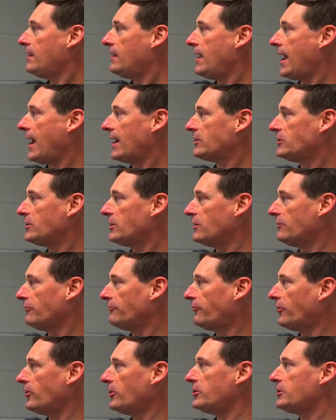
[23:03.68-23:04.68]
X to the
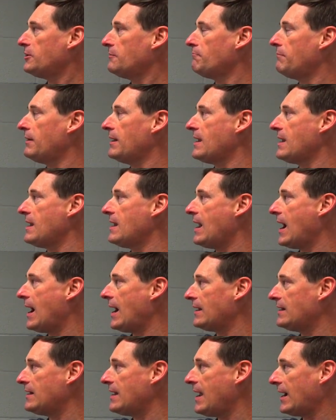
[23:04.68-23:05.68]
first, but
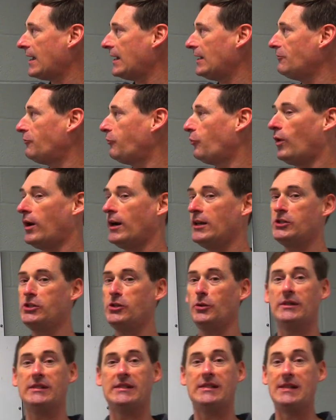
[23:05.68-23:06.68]
not negative 1,
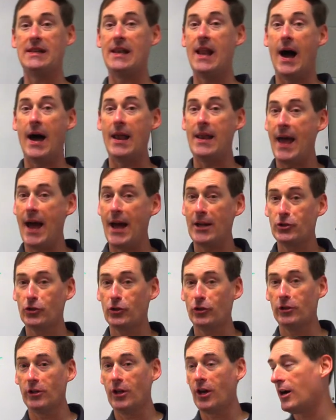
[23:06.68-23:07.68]
so it's not
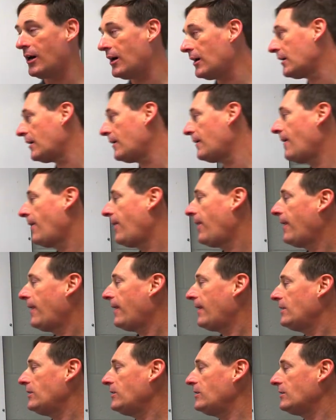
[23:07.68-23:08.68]
natural log.
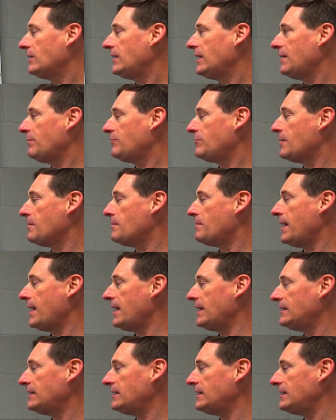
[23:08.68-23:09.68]
You keep the
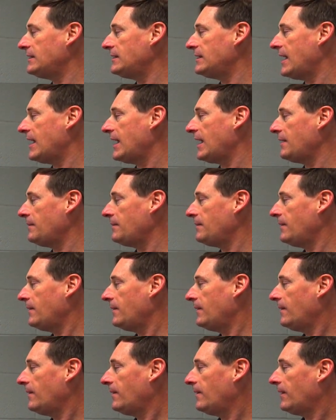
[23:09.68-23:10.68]
base the same.
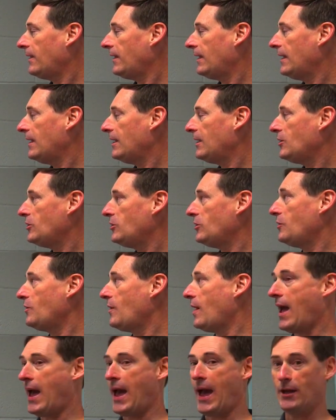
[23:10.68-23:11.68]

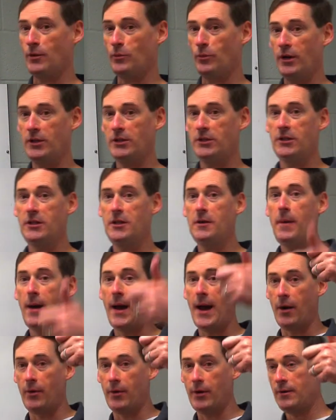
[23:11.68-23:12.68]
You add 1 to the
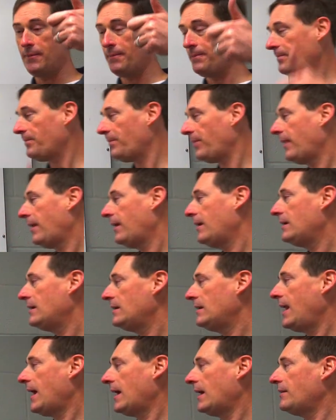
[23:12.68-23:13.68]
power.
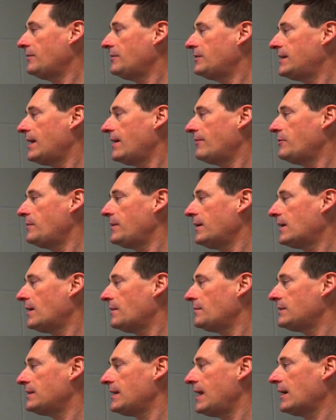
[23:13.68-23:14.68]
Negative 7
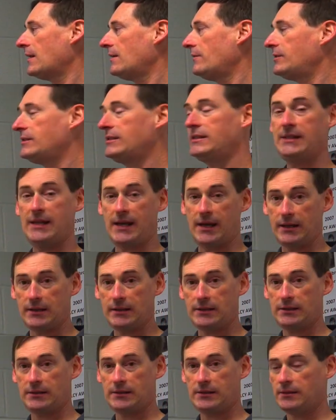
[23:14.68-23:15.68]
becomes negative
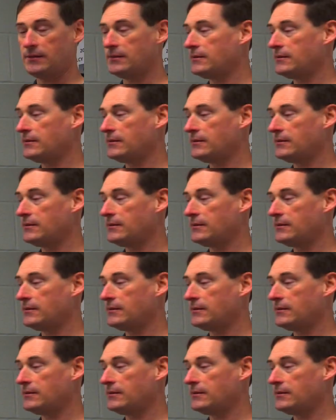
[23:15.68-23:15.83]
6.